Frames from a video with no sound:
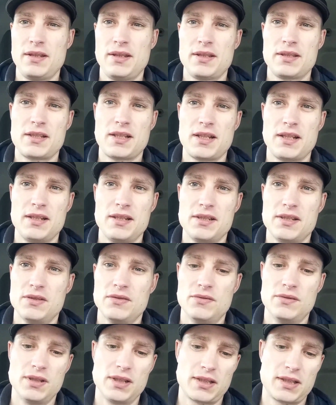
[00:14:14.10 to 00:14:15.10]
tyres and
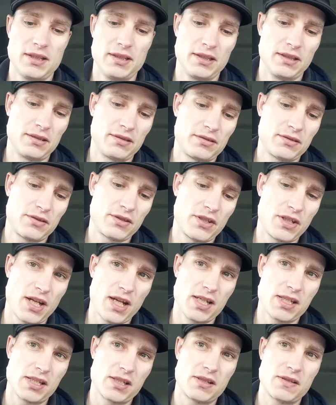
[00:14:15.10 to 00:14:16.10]
all that kind of
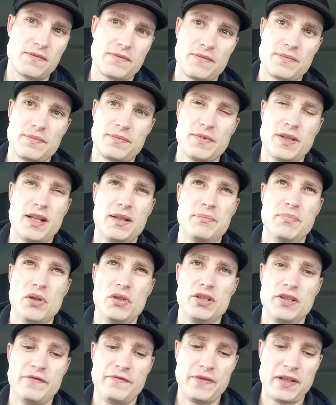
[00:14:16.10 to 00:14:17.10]
jazz. I
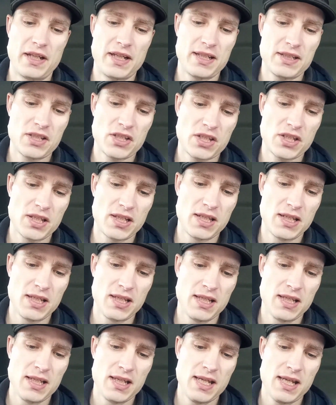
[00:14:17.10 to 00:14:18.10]
budget for that.
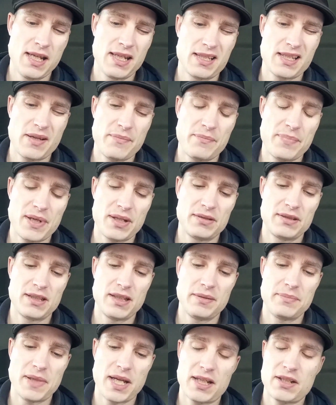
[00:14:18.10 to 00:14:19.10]
£10 of
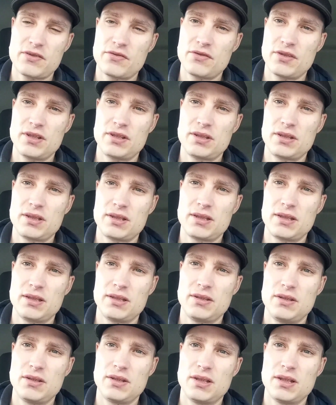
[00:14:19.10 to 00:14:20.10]
them extra
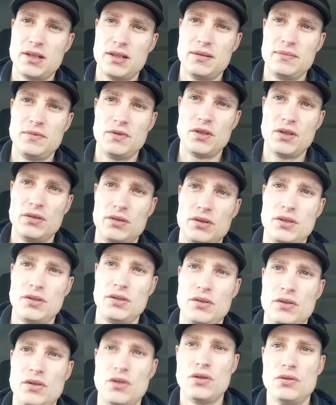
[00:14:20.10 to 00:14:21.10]

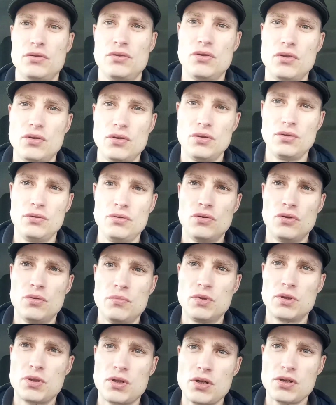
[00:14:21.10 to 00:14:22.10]

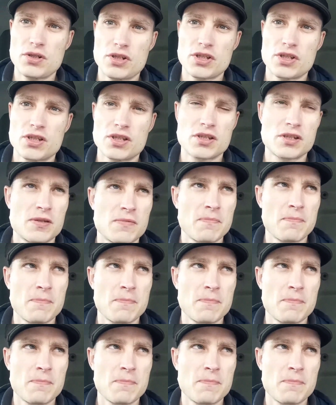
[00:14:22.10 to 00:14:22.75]
non-normal costs,